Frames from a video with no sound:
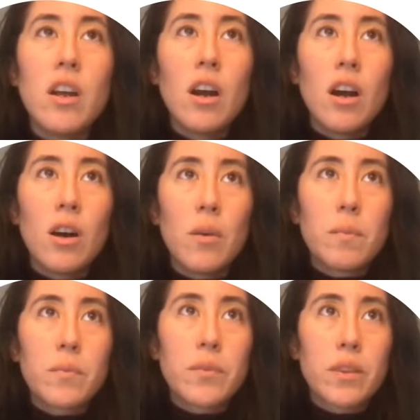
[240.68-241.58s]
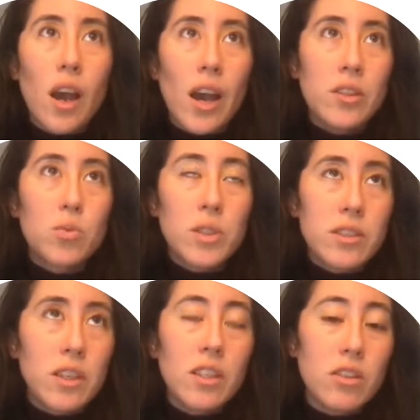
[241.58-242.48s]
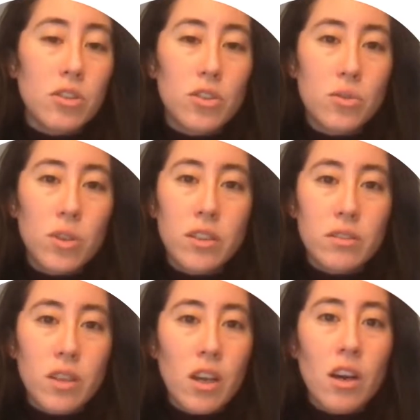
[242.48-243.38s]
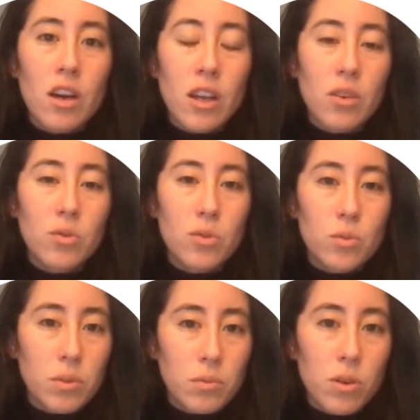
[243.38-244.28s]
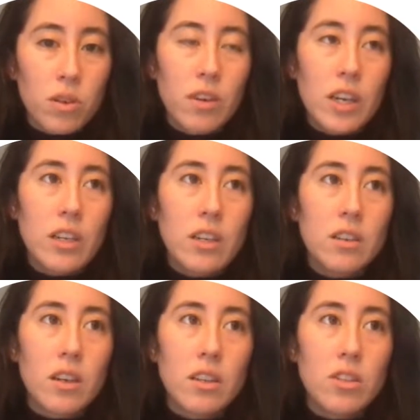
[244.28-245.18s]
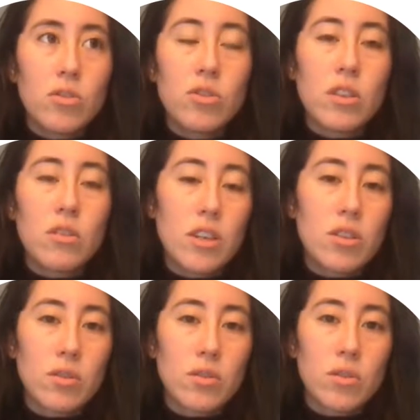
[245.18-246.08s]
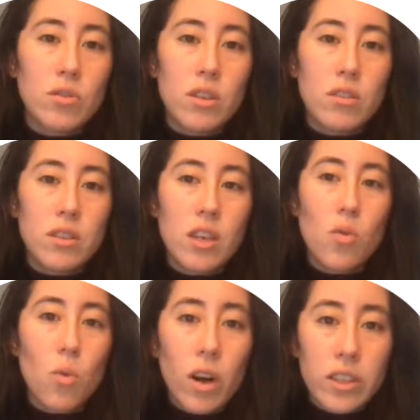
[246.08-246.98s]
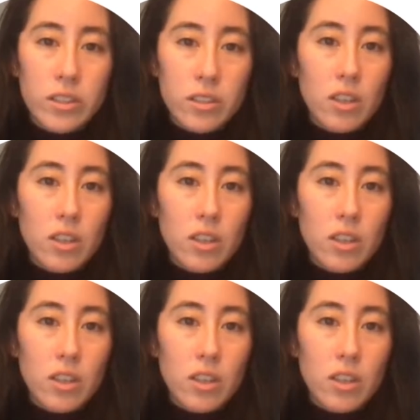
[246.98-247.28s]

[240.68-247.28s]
And we see it in our students. They are now super motivated. The new generation of students, they want